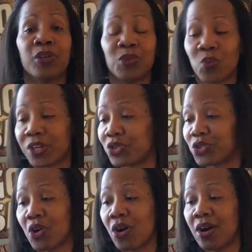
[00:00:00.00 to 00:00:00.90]
those winters
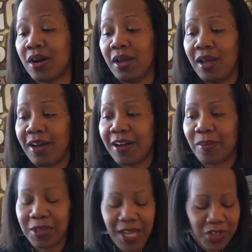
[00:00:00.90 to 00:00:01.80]
are. Uh,
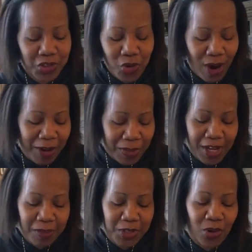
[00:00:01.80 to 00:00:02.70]
but that just cracked me
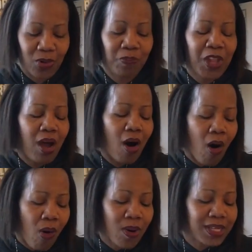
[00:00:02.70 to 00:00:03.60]
up. So
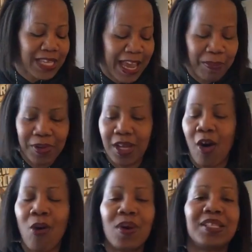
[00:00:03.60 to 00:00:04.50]
always happy,
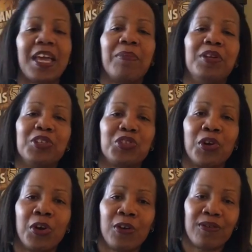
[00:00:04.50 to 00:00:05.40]
always happy to
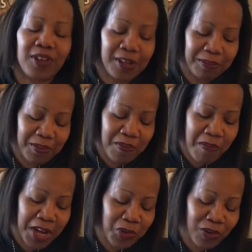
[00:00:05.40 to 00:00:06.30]
serve um, my
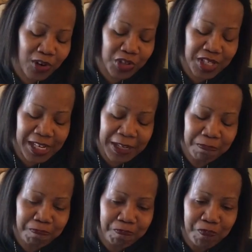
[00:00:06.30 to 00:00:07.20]
university.
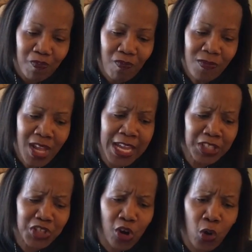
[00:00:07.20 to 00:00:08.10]
And
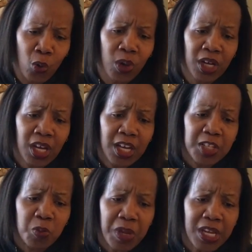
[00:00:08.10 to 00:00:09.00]
so
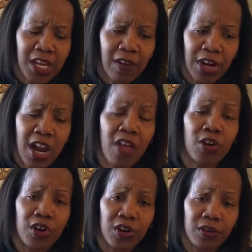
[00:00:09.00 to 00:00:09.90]
speaking of
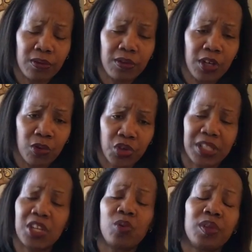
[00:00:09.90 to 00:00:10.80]
another, you know,
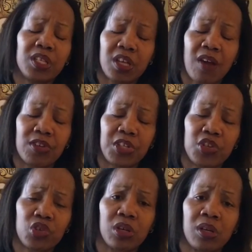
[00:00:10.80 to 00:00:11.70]
continuing this
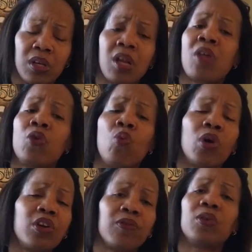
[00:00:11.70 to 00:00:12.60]
conversation, another
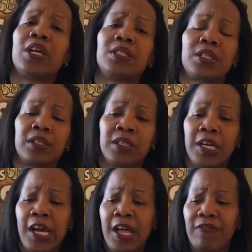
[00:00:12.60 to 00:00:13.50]
wonderful lesson
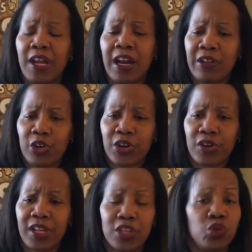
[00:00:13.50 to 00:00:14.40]
that I learned
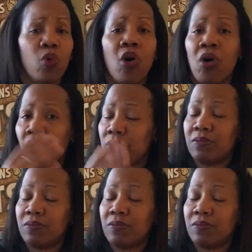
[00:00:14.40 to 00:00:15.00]
that you all